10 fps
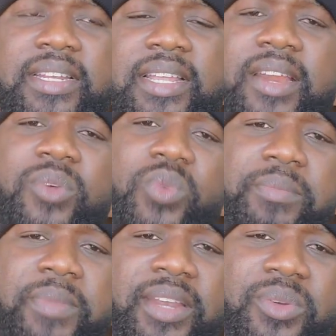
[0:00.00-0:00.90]
There are
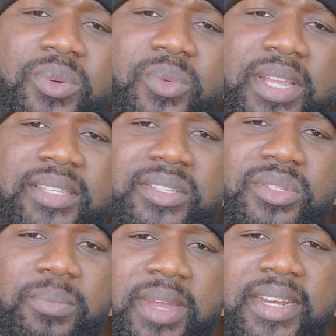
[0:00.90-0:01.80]
women who went
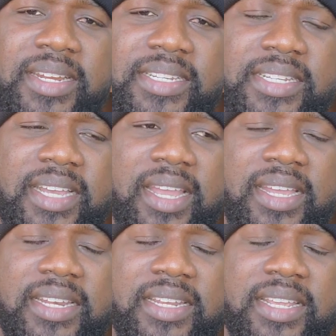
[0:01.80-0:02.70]
into marriage
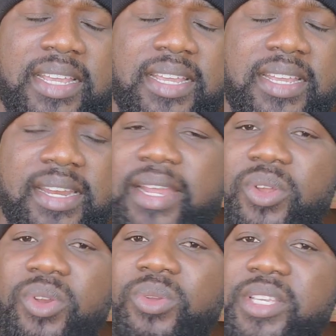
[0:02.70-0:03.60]
and they are
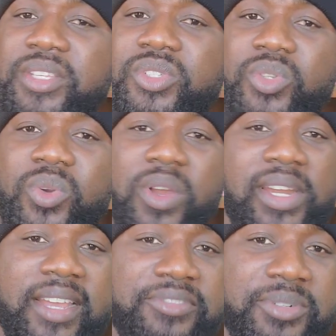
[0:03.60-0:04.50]
not looking so
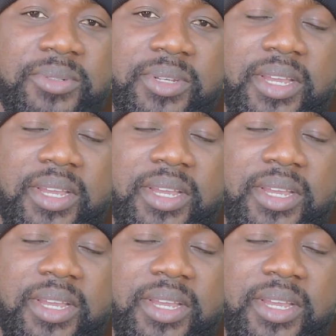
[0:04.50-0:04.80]
wonderful,